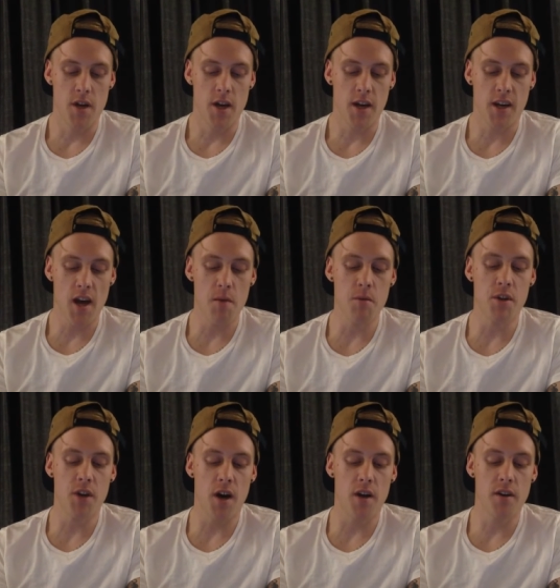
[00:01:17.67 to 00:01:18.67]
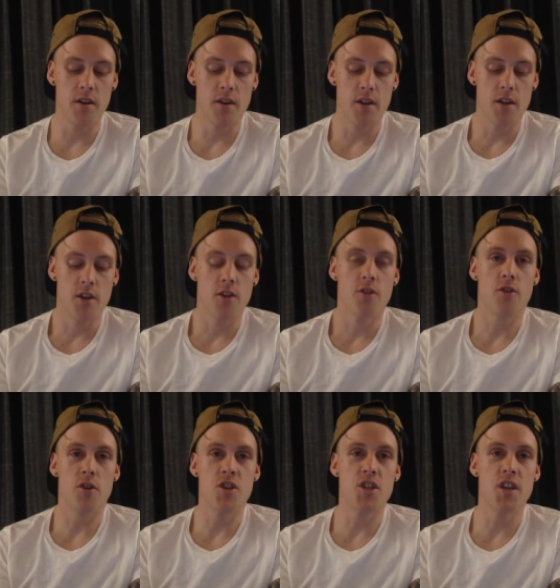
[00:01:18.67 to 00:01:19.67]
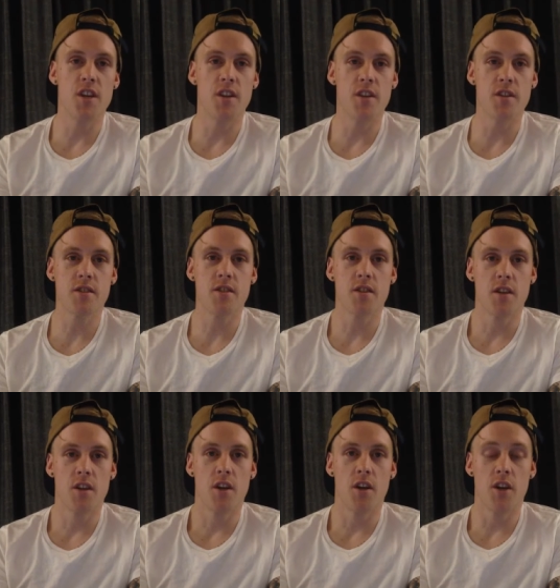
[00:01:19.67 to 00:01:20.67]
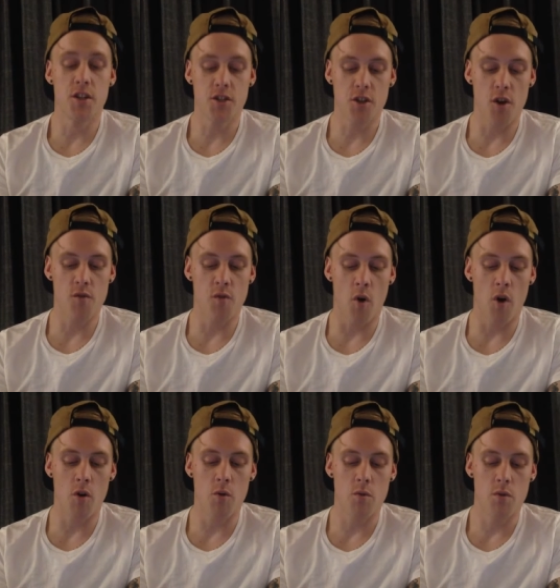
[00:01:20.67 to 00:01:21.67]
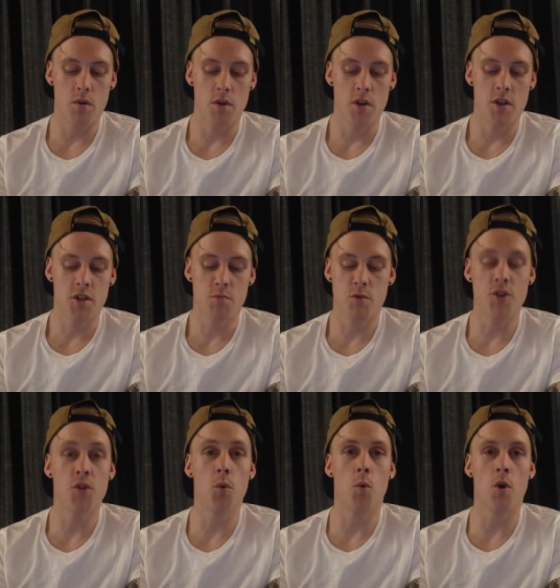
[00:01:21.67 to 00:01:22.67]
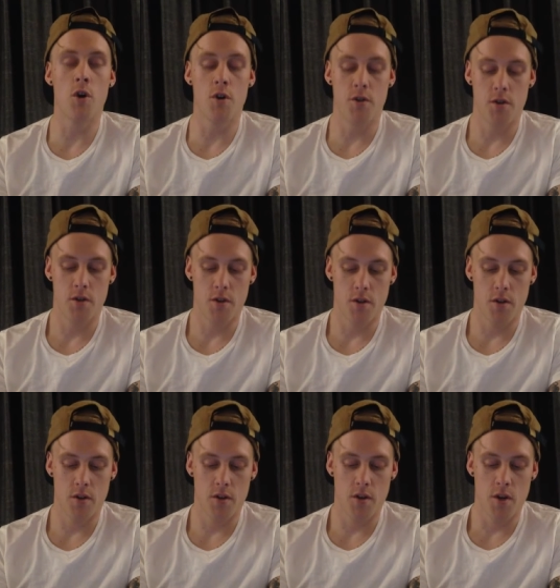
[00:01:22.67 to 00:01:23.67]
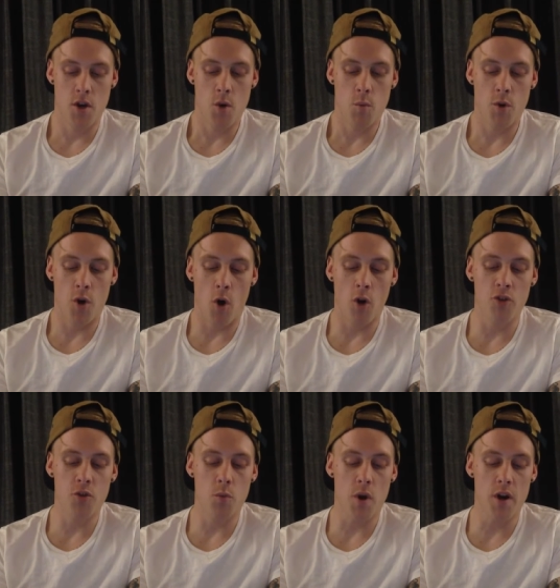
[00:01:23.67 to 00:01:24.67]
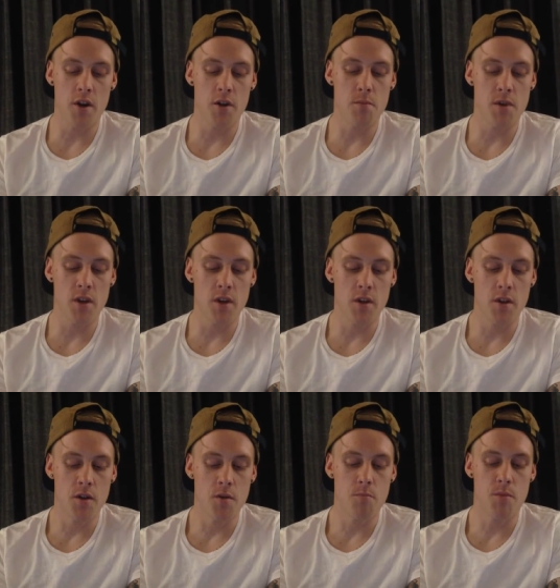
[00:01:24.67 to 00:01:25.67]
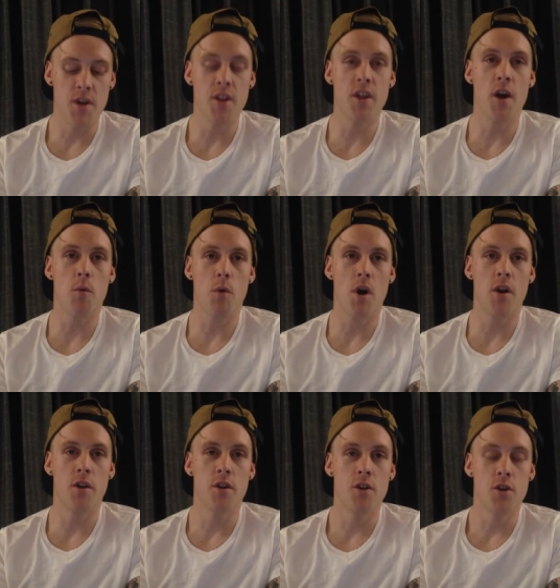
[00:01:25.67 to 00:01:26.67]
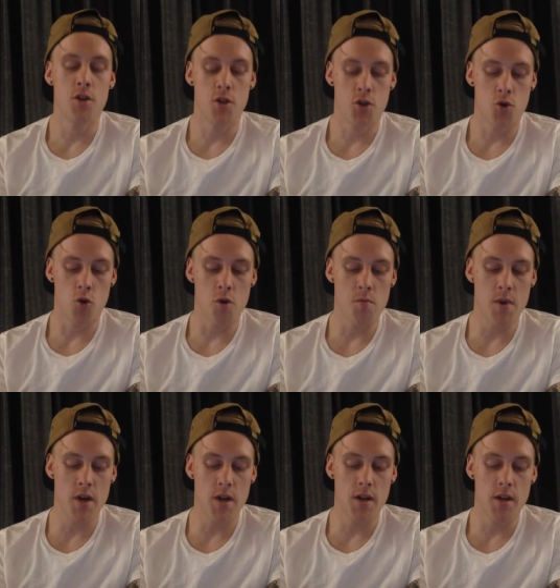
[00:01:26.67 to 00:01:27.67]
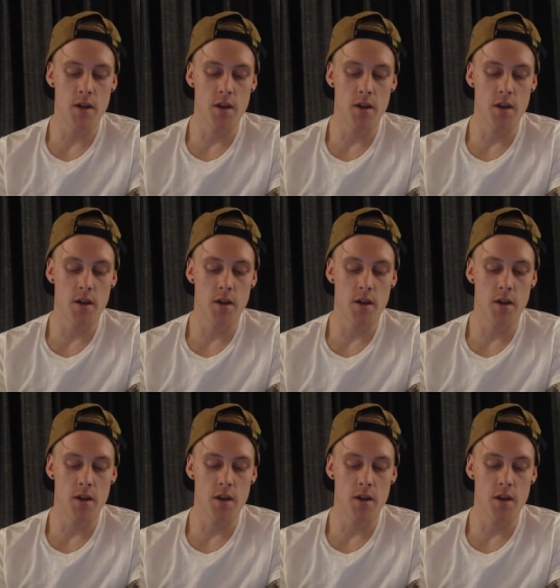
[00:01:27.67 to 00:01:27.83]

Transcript: It can be done, so share this. Let's go viral. Spread the word. When odds are one in a million, be that one. Join me.